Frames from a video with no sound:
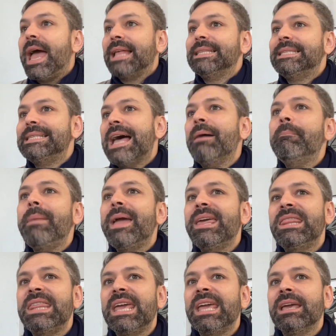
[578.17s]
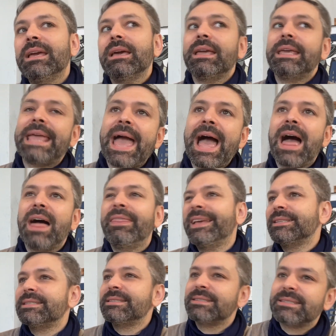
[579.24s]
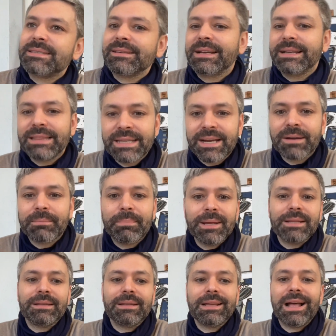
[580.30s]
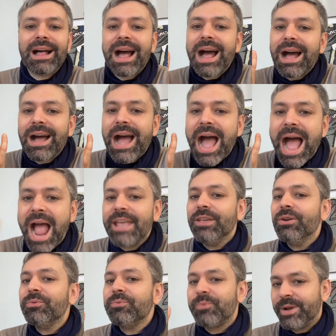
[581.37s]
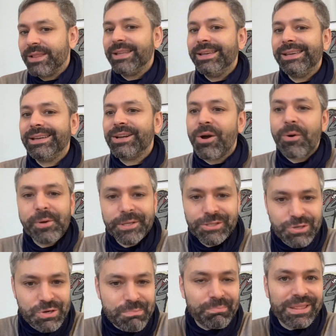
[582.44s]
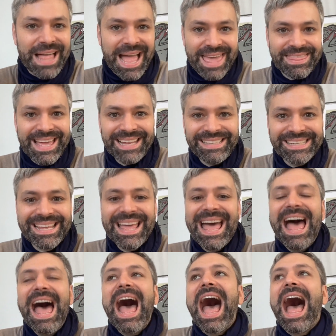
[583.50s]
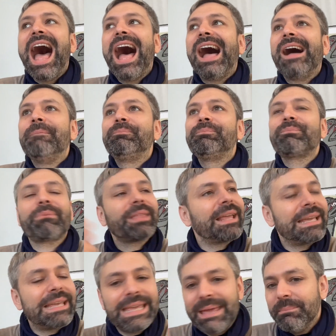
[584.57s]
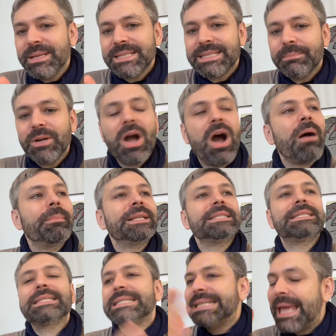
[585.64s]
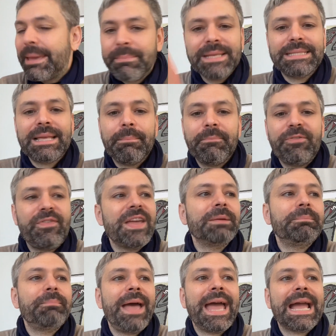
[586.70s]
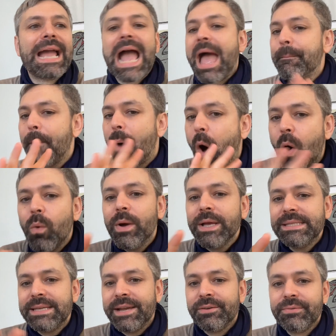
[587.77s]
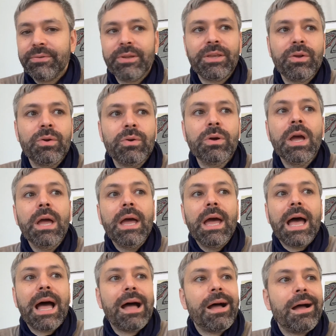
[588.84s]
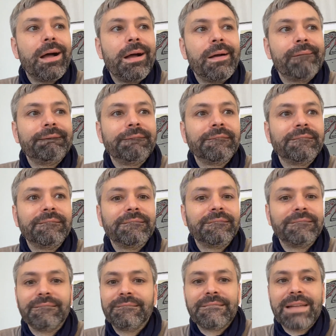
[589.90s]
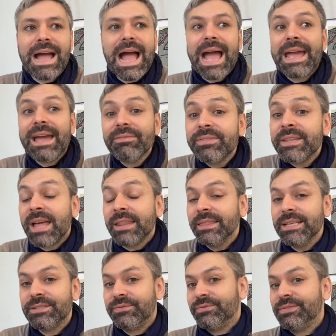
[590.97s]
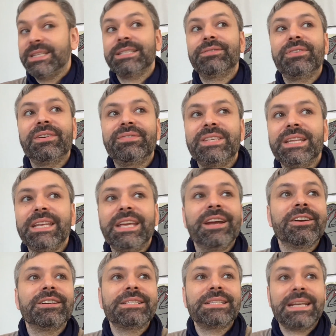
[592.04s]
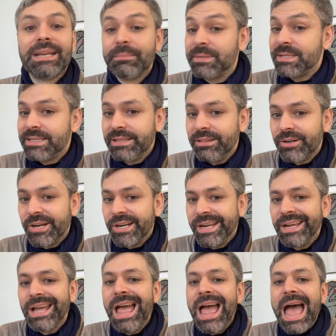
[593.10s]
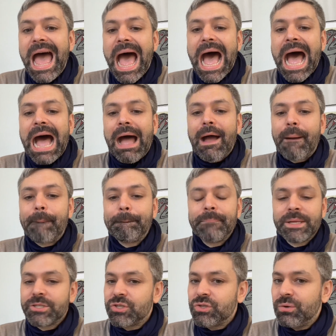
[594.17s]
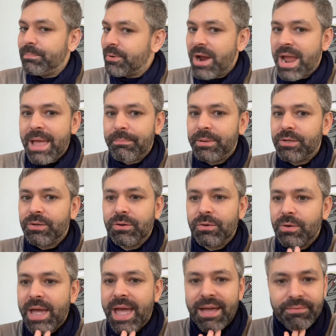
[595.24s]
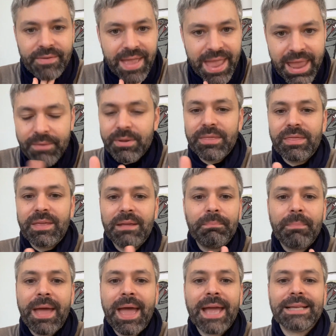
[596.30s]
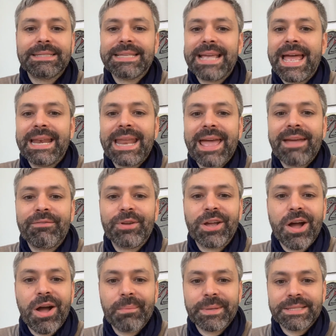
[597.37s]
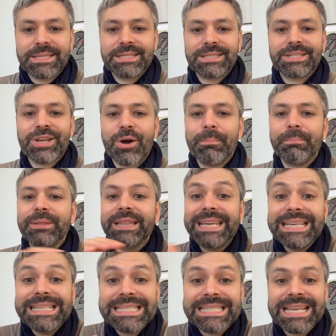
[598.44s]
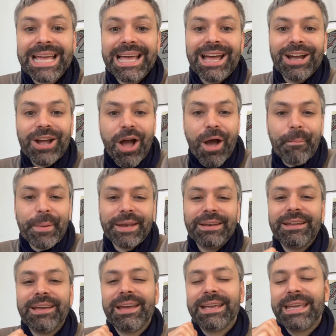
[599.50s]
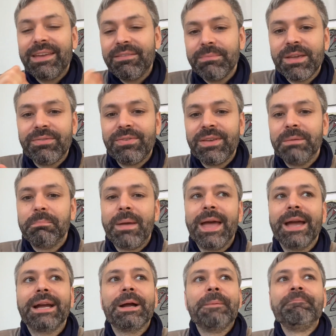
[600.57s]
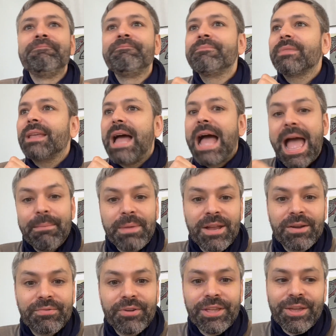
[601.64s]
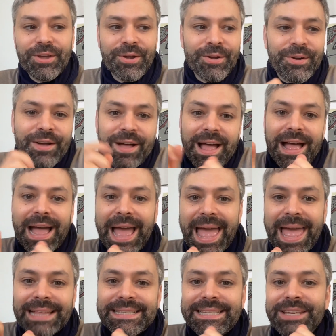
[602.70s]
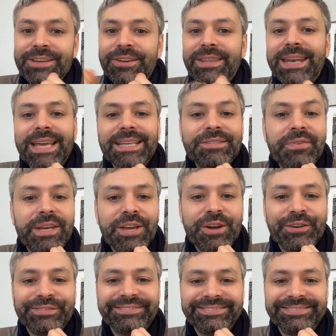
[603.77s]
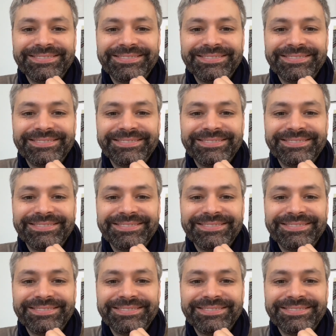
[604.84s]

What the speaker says: And some may think, yeah, that's clear, but are you really going to imply that? give me some comments, give me some feedback. I'm always here for you. I have done this since 15 years and I'm still learning. Super happy to have every feedbacks and every comments. So please comment, give me a feedback. I'm here for you, and see you in the next video.